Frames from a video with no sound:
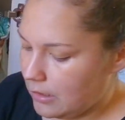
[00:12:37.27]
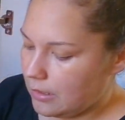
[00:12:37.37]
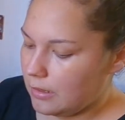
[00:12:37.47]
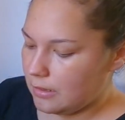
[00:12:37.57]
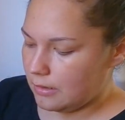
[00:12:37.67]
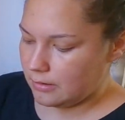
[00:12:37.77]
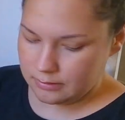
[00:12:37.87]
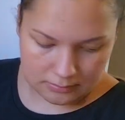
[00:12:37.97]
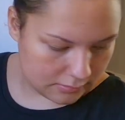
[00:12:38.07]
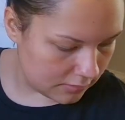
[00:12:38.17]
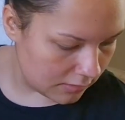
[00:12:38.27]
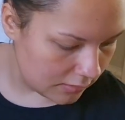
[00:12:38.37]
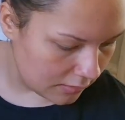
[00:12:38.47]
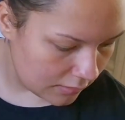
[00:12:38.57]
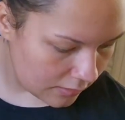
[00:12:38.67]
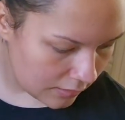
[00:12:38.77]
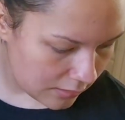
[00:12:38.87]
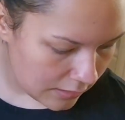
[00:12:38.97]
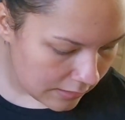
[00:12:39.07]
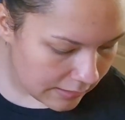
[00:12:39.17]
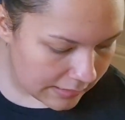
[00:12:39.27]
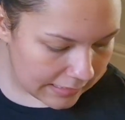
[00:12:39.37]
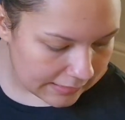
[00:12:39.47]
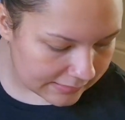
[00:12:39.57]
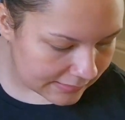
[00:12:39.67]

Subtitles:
And it's